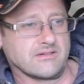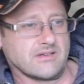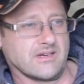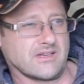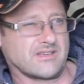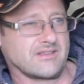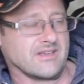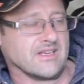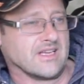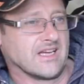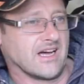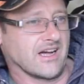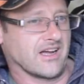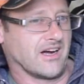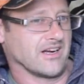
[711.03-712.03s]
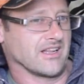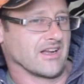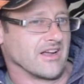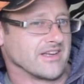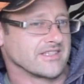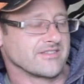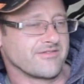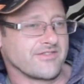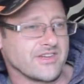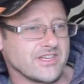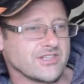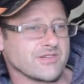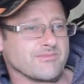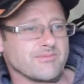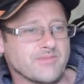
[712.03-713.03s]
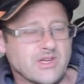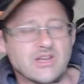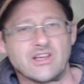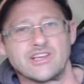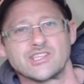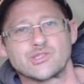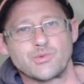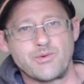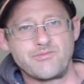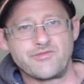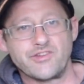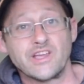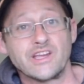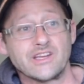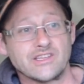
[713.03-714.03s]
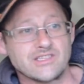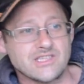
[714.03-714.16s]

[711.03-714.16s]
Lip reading: I kind of like to fish them a bit like swim feeders,